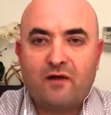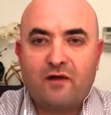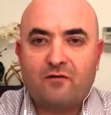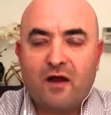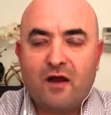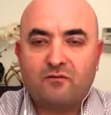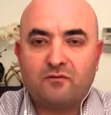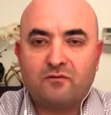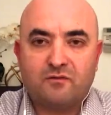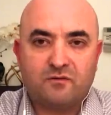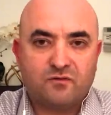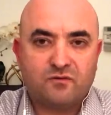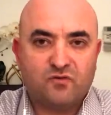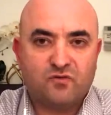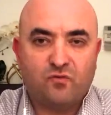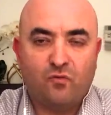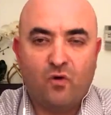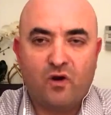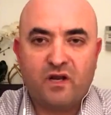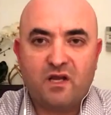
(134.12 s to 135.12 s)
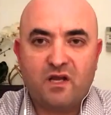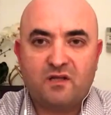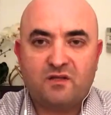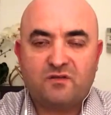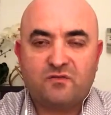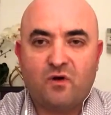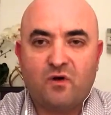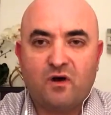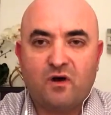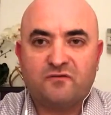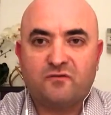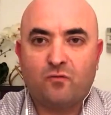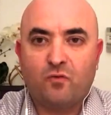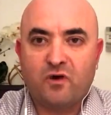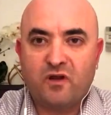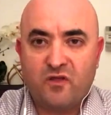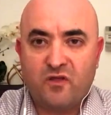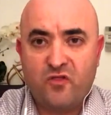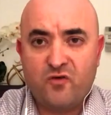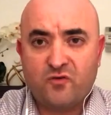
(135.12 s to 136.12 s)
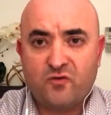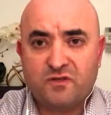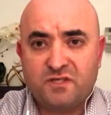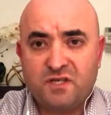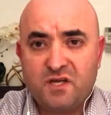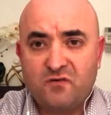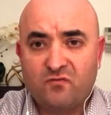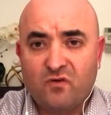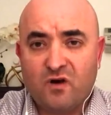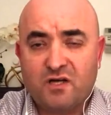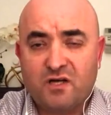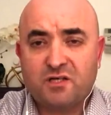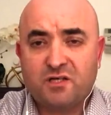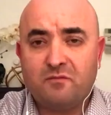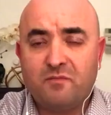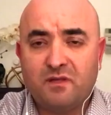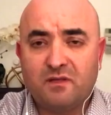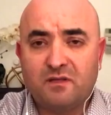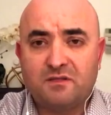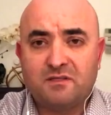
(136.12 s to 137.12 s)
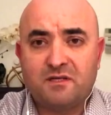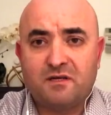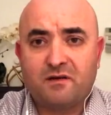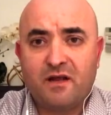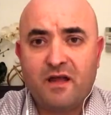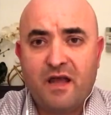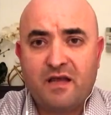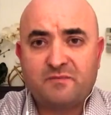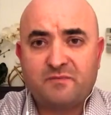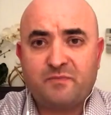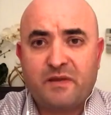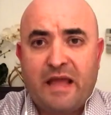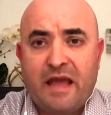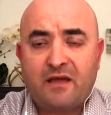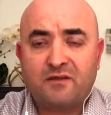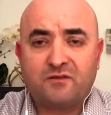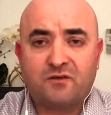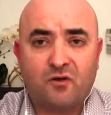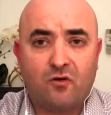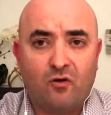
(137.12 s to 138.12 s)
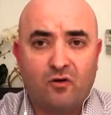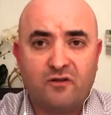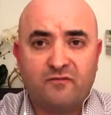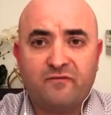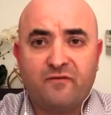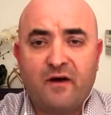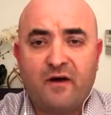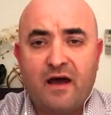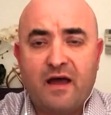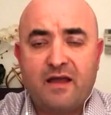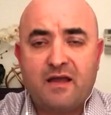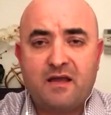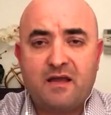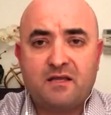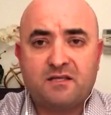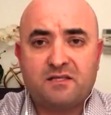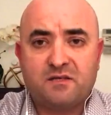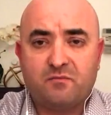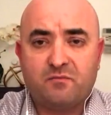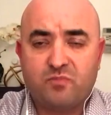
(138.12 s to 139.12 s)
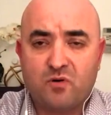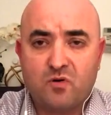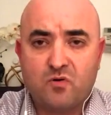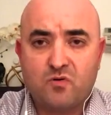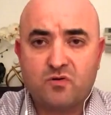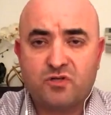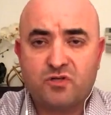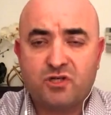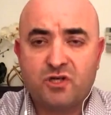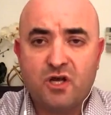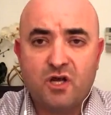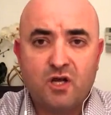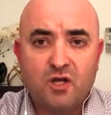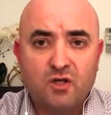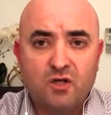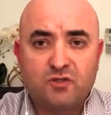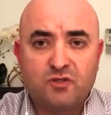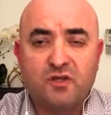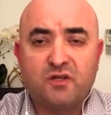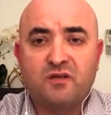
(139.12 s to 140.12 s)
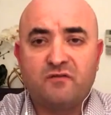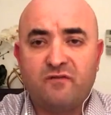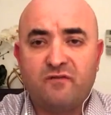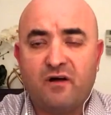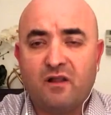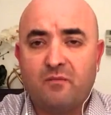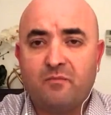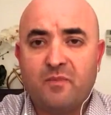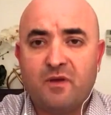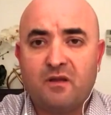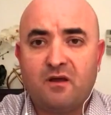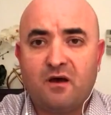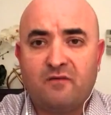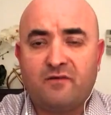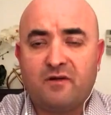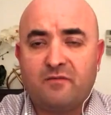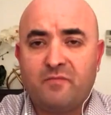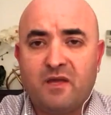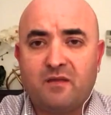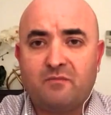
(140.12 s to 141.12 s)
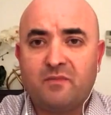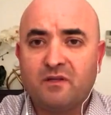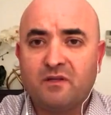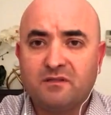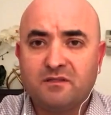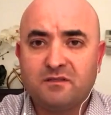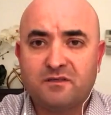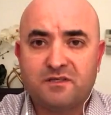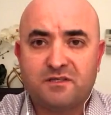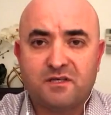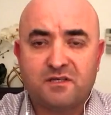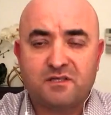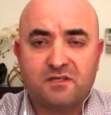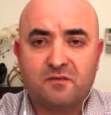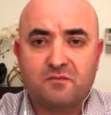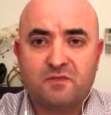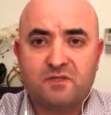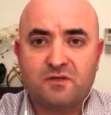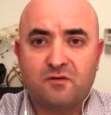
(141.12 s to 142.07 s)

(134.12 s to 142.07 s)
around 2012, 2013, Russian military has begun to codify its approach to the development of unmanned military systems.